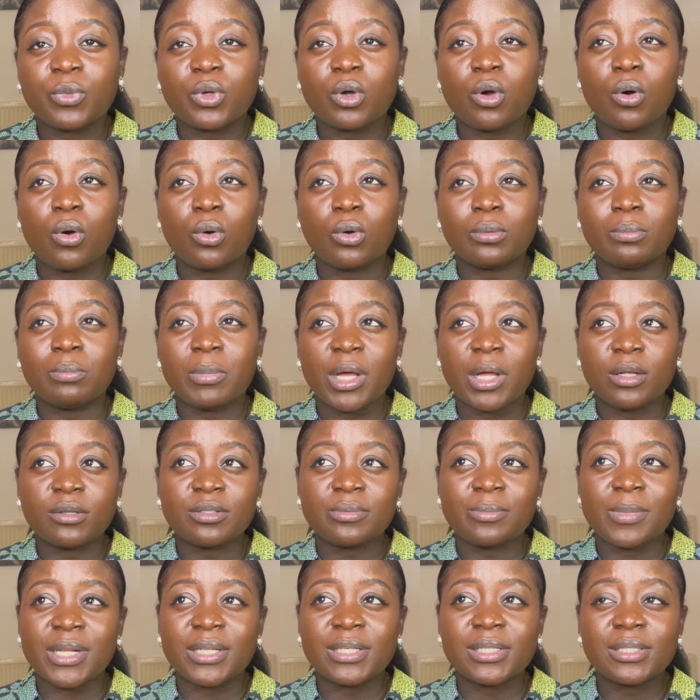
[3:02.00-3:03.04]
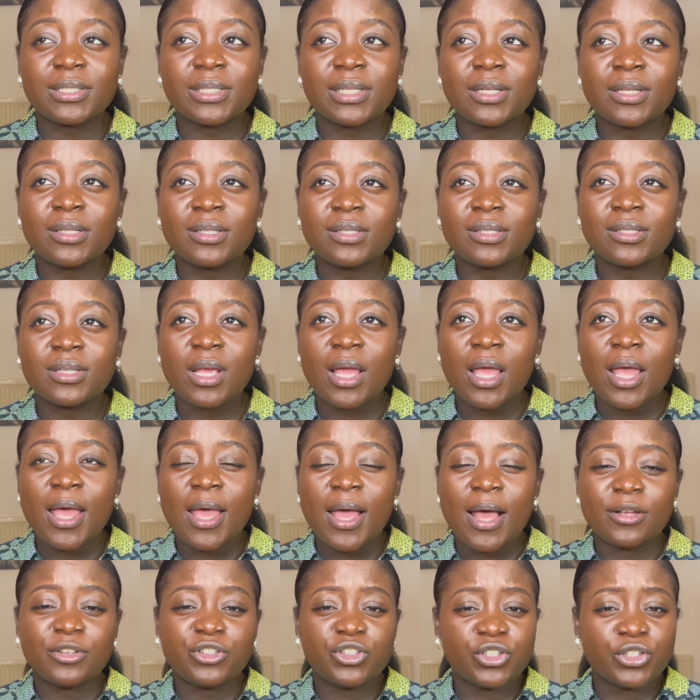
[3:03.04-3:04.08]
called Mel's Medicines,
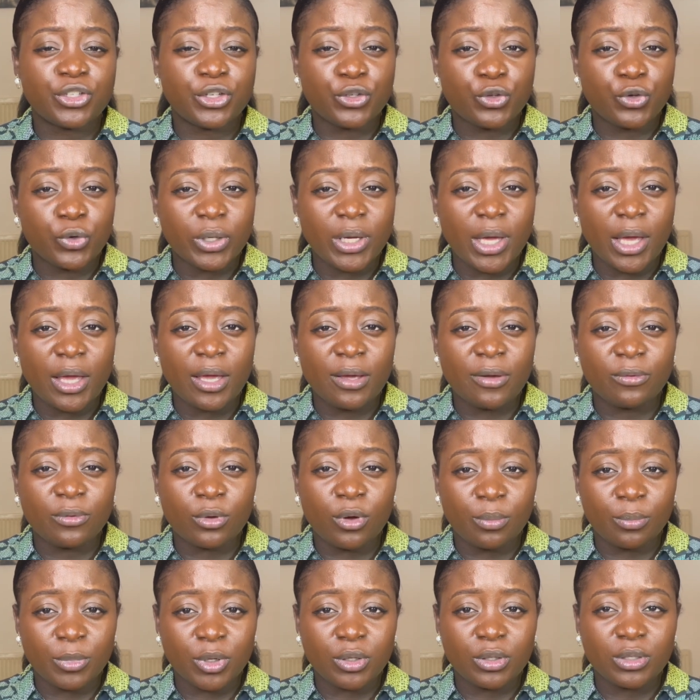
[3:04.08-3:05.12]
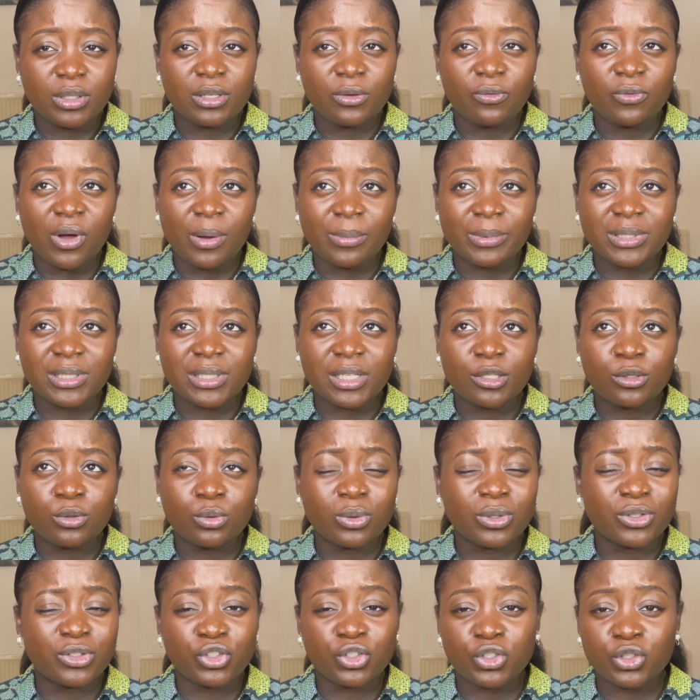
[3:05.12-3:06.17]
and she's a UK community pharmacist who
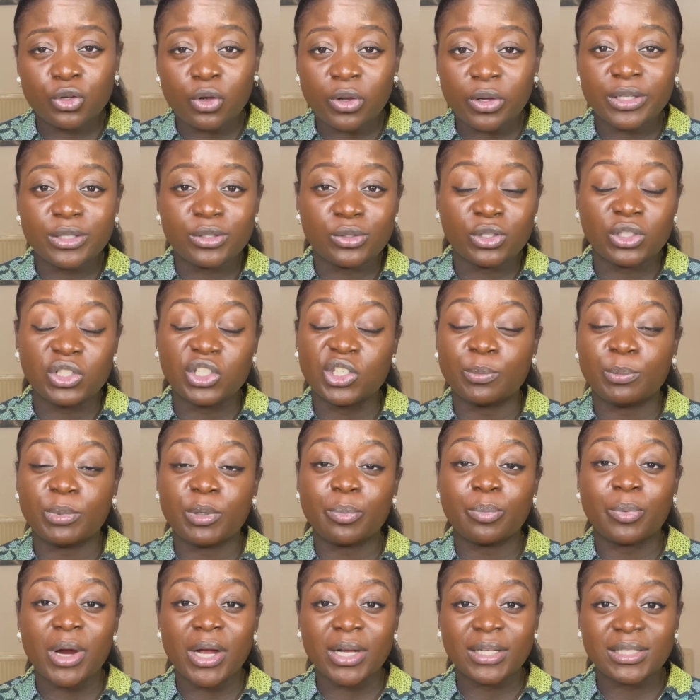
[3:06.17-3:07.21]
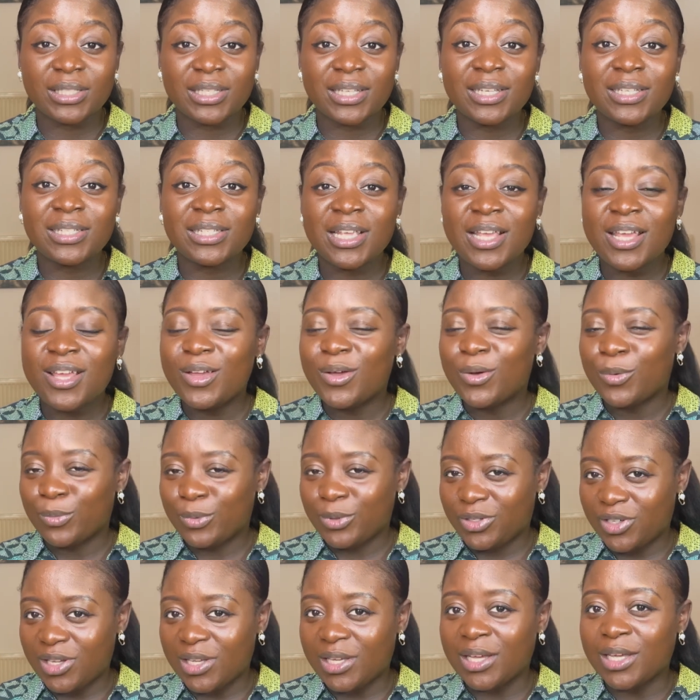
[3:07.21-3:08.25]
has just gone into GP practice,
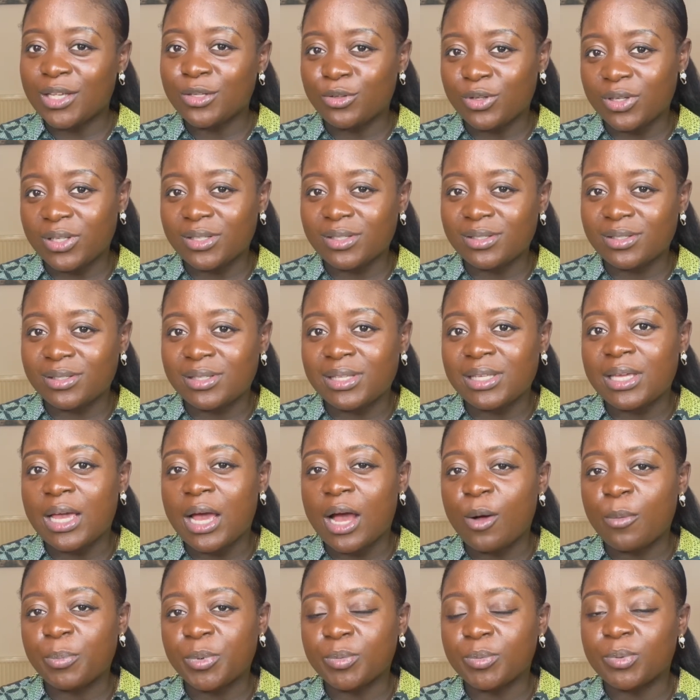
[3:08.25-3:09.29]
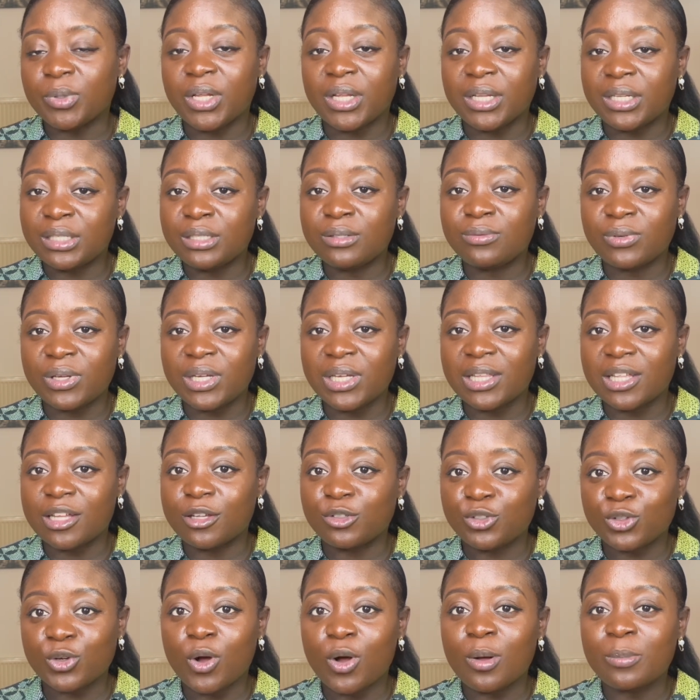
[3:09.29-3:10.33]
which again, you can see how people are leaving their
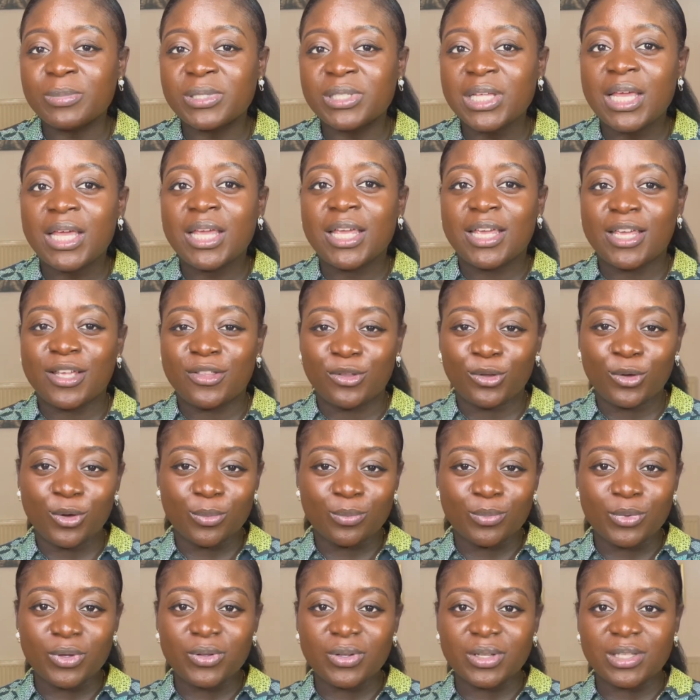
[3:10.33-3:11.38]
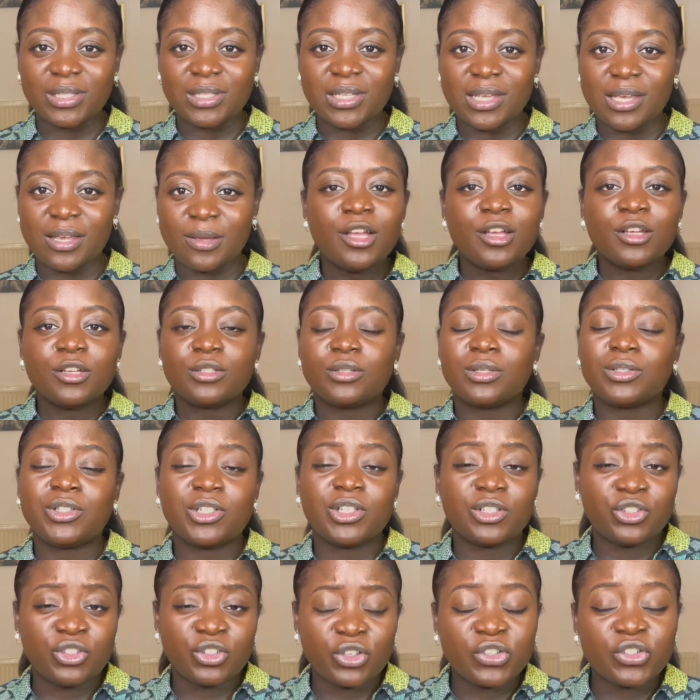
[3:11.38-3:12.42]
jobs in the community. So
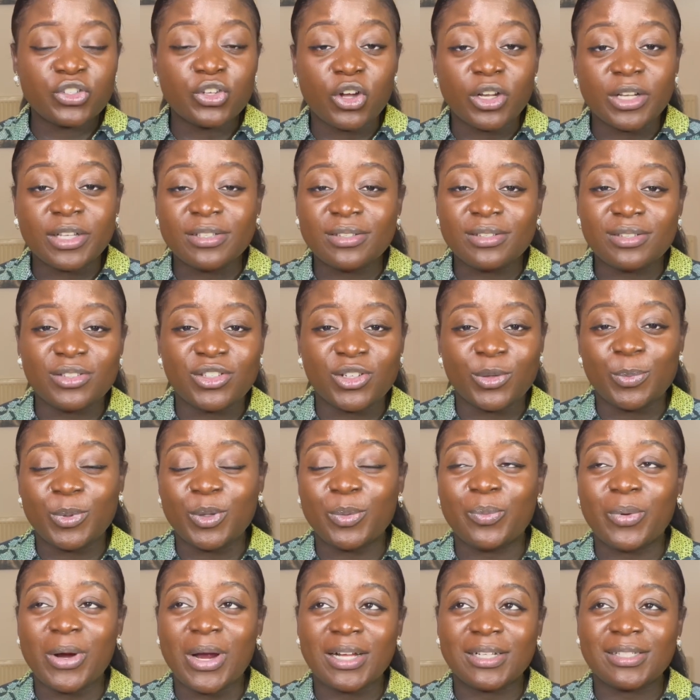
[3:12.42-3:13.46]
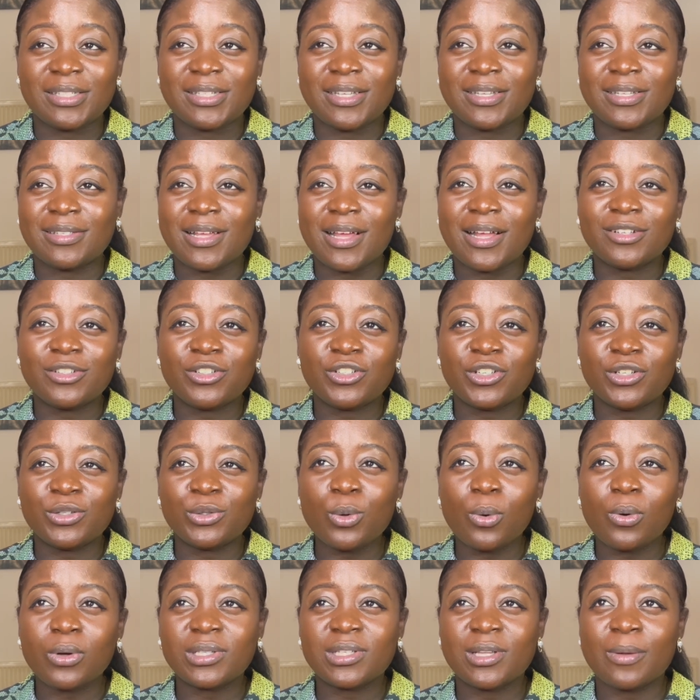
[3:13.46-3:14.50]
she's just gone into GP practice, and she
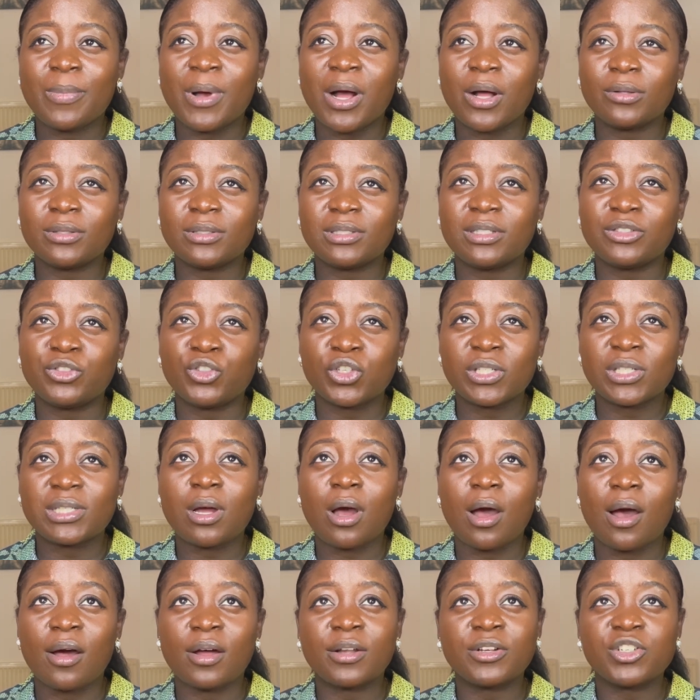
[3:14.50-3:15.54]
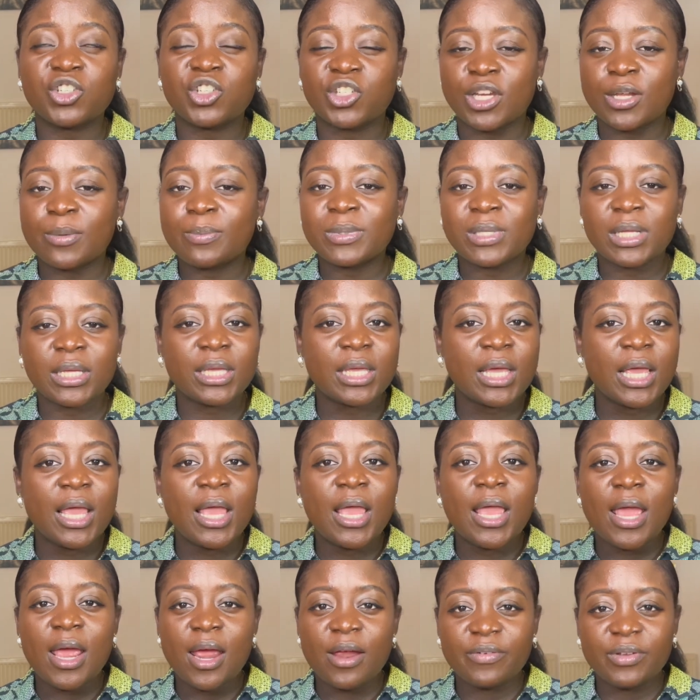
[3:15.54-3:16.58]
talks about just the hardships, like
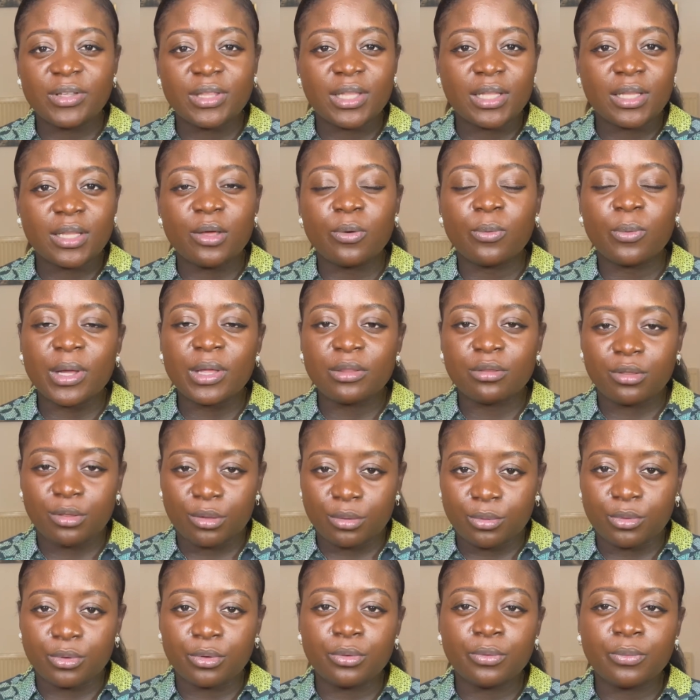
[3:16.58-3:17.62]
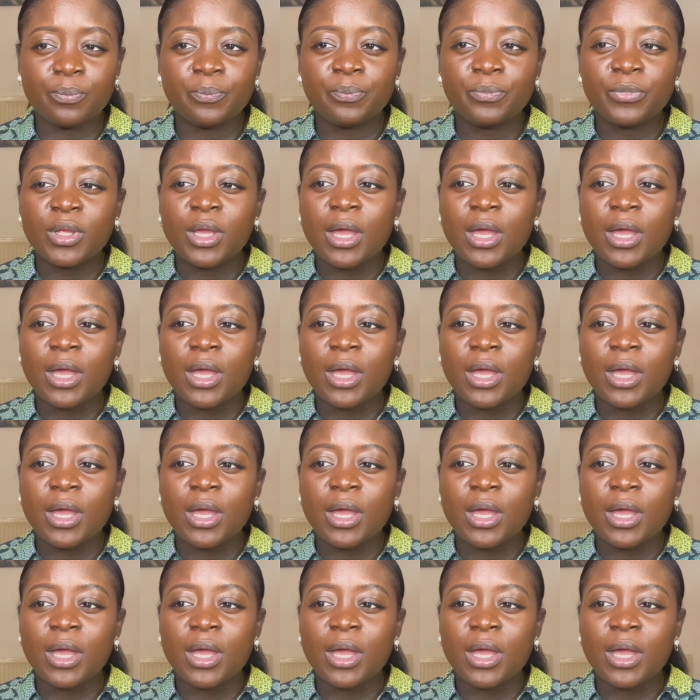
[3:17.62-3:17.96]
everything they went through.